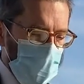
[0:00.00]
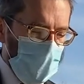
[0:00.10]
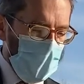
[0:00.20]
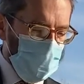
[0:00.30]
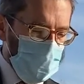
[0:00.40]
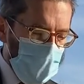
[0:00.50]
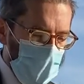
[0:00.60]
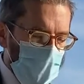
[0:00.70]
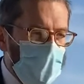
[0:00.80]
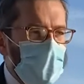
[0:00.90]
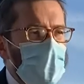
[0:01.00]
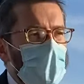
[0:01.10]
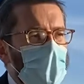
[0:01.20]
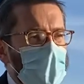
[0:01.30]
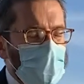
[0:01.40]
how's the day going? What do you
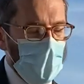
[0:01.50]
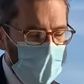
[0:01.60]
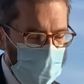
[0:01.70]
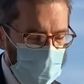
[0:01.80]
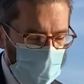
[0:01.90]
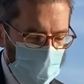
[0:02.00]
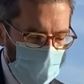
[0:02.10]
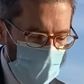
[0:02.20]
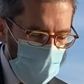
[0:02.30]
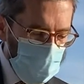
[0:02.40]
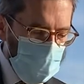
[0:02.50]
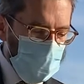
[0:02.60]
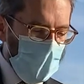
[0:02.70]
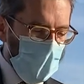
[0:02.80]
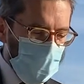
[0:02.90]
have planned? He would just say
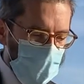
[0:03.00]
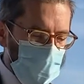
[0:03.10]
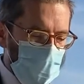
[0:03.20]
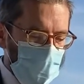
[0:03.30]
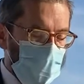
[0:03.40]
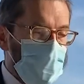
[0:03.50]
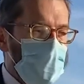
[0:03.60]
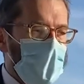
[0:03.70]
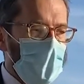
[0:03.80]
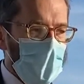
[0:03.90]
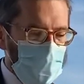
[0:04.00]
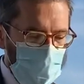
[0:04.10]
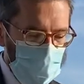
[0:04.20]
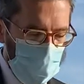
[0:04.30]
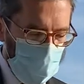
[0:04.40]
how busy he was. I got a lot to
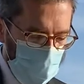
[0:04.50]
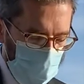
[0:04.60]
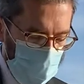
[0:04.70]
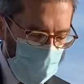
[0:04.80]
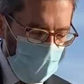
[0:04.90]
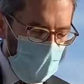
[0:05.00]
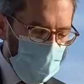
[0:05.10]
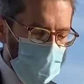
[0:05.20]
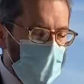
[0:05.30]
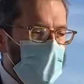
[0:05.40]
do. And he was pretty